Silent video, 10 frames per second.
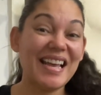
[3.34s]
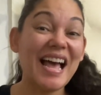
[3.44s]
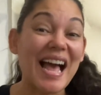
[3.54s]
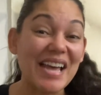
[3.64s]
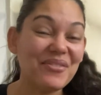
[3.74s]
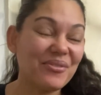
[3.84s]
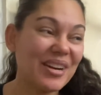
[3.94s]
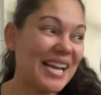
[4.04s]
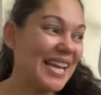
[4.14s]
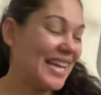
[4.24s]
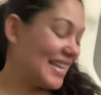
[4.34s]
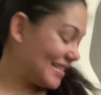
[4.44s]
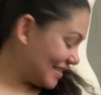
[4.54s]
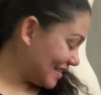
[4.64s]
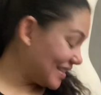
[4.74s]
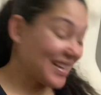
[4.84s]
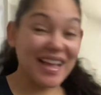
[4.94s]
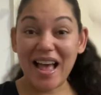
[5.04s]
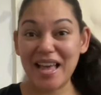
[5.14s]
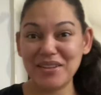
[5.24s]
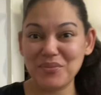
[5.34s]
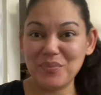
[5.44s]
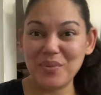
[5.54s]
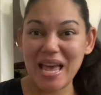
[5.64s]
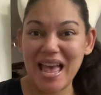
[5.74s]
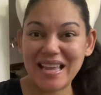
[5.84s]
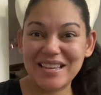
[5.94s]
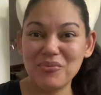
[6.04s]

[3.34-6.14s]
Hi friends, I am back